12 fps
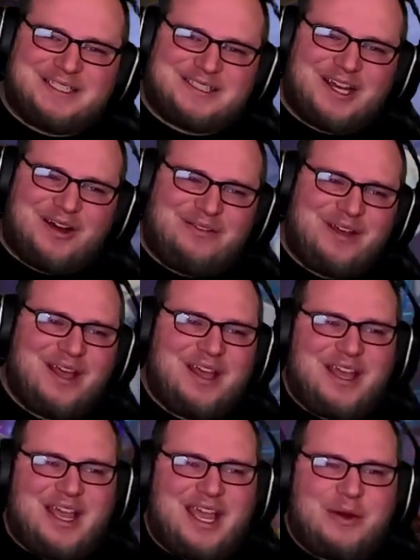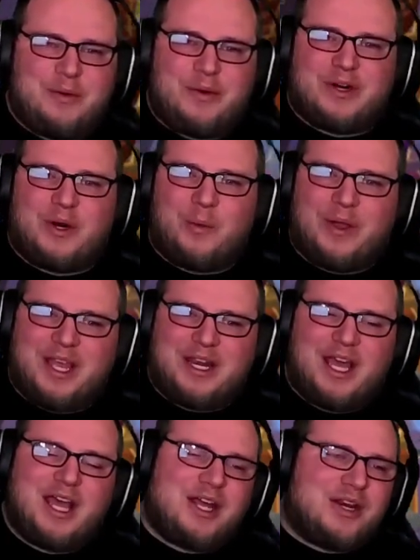itself, and we were going to win.